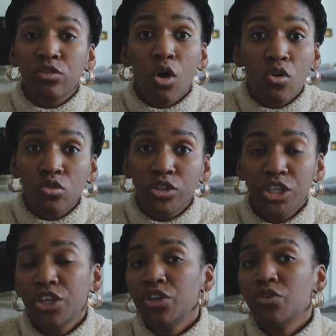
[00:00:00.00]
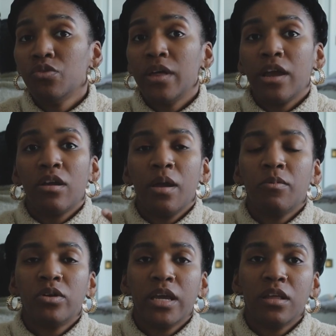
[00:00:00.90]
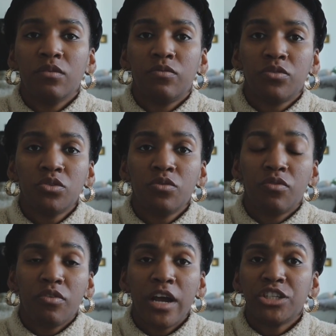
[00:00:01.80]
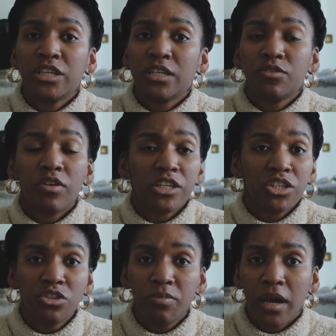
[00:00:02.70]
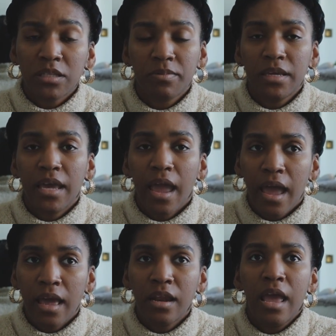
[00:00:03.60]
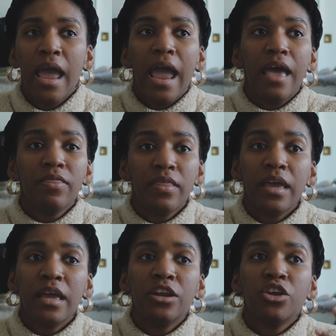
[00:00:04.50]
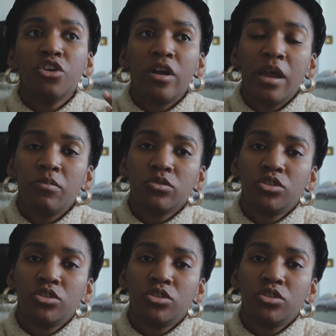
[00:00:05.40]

local to you, that you're able to get fruit as fresh as you possibly can, and then you're able